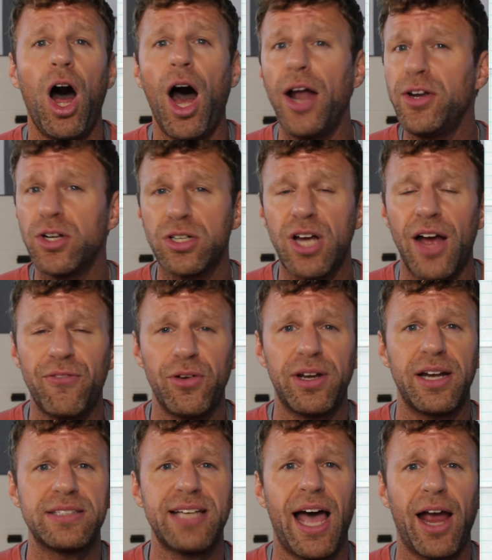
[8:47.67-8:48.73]
undercovering
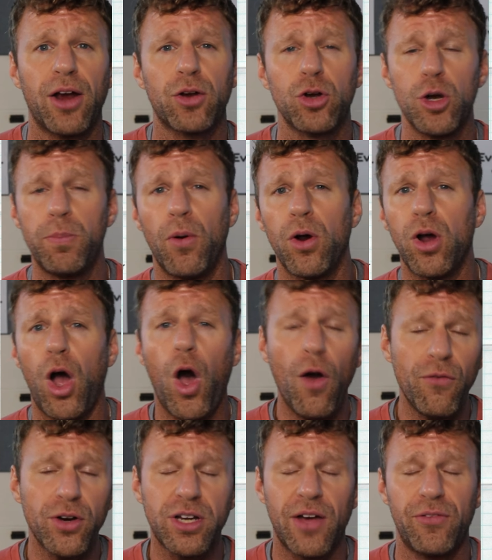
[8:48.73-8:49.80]
an entire group or
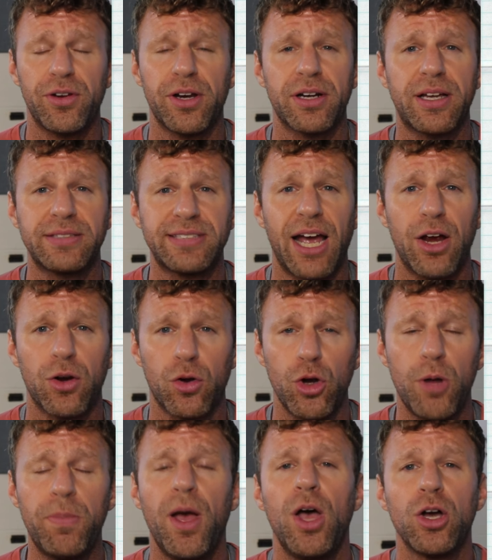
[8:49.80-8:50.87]
overcovering an entire
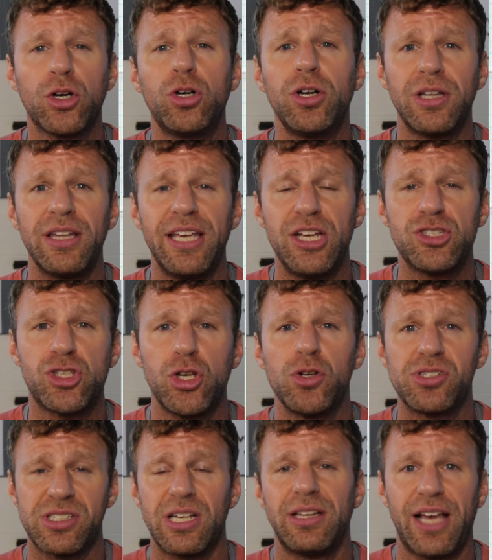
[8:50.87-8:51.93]
group could lead
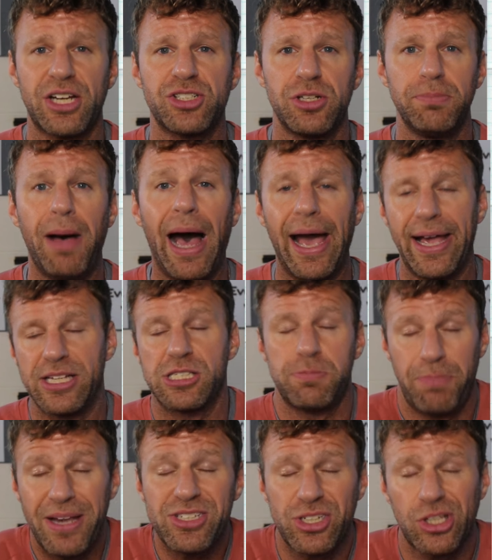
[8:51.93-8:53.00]
to selection bias.
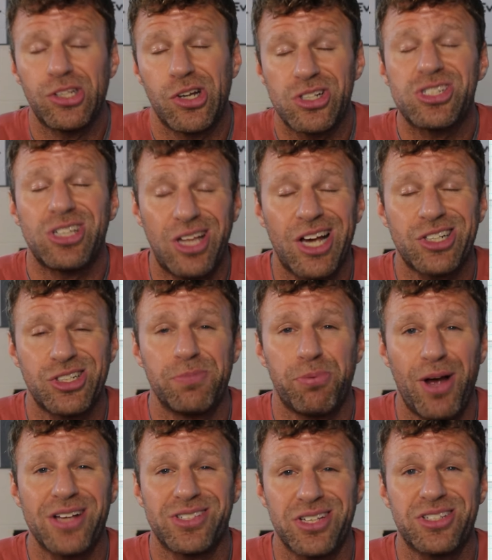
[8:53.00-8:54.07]
Basically, your selection
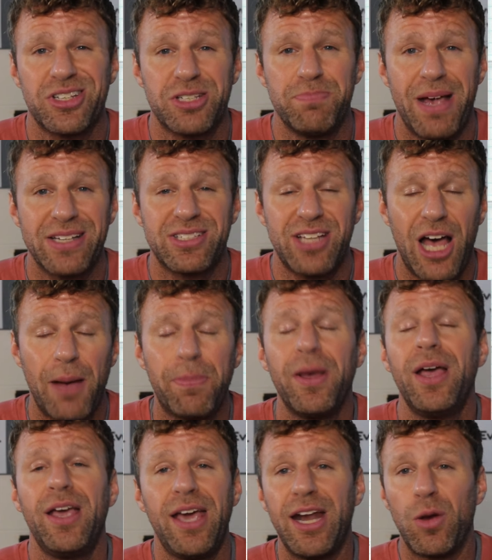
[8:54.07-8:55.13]
process is messed up
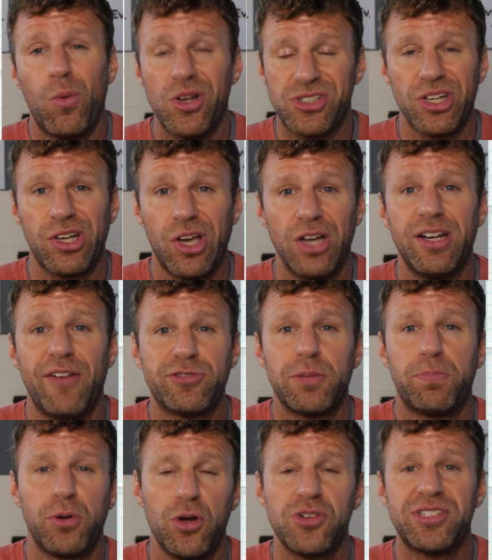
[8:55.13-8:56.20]
and it wasn't good enough
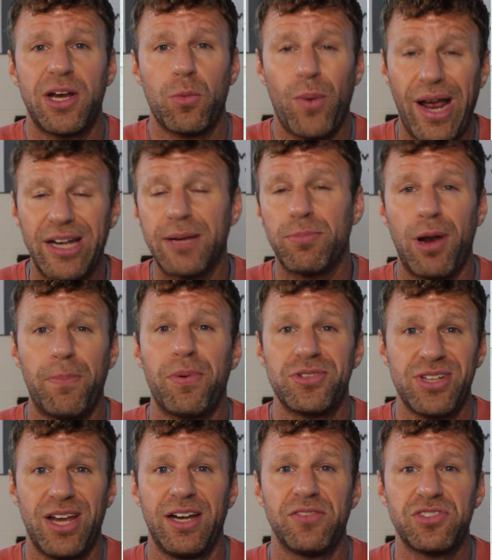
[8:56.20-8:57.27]
to produce a random
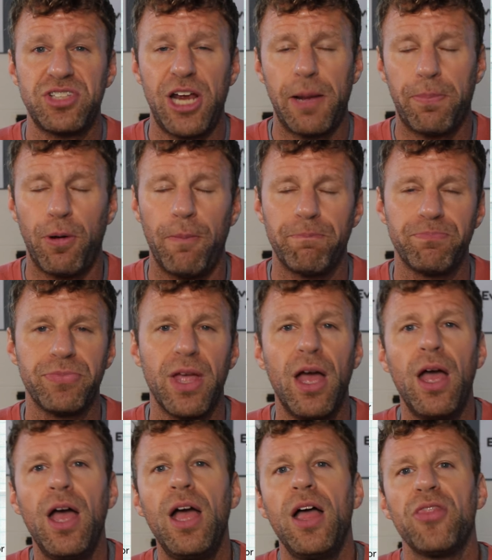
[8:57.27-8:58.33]
representative sample.
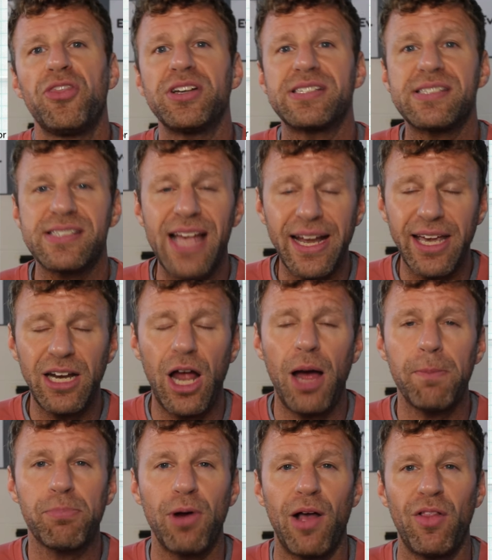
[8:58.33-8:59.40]
The second
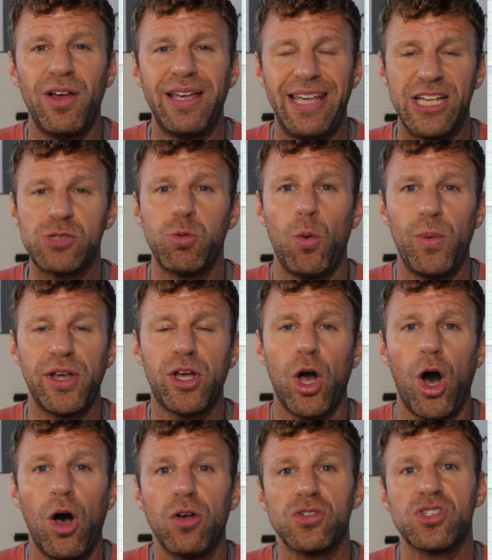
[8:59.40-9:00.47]
umbrella is what we
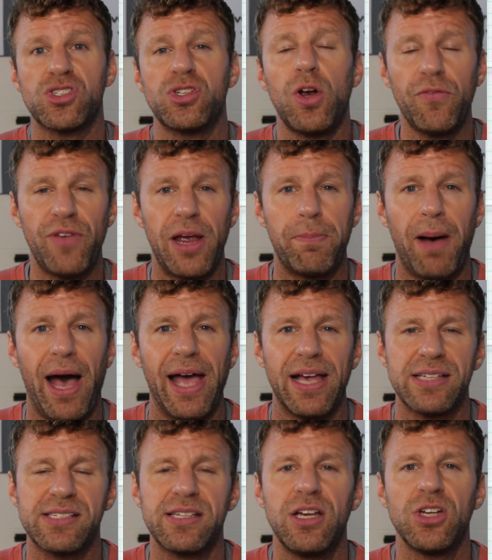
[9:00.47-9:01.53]
call survey
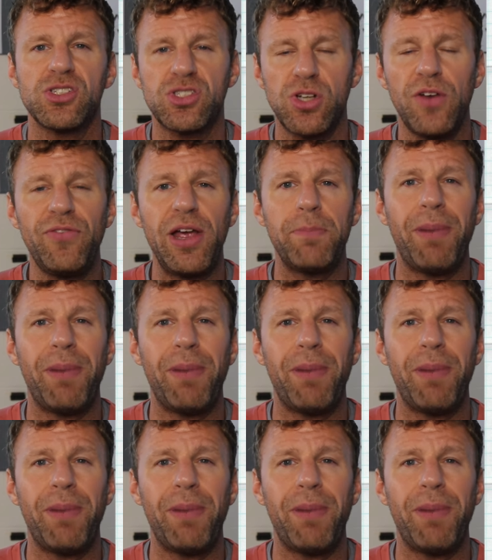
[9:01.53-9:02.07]
bias. Survey